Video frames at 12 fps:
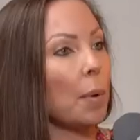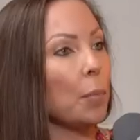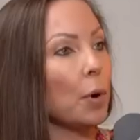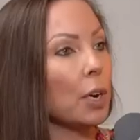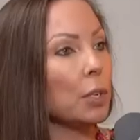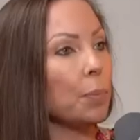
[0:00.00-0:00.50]
to my
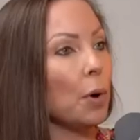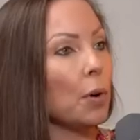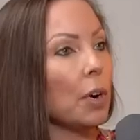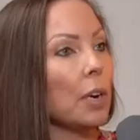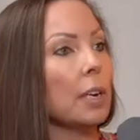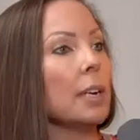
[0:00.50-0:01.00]
mortgage
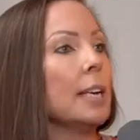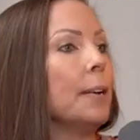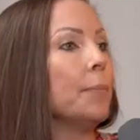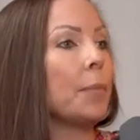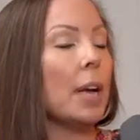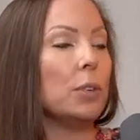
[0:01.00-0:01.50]
broker.
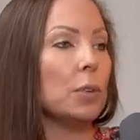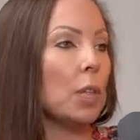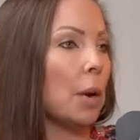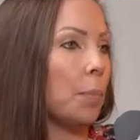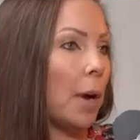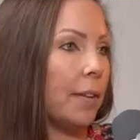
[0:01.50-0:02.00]
I do a
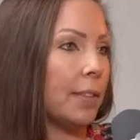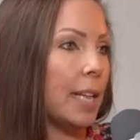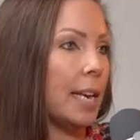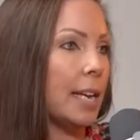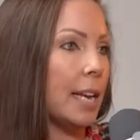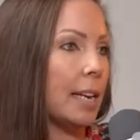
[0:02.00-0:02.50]
lot of private
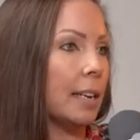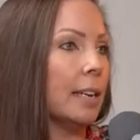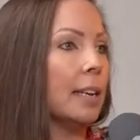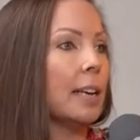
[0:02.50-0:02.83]
lending.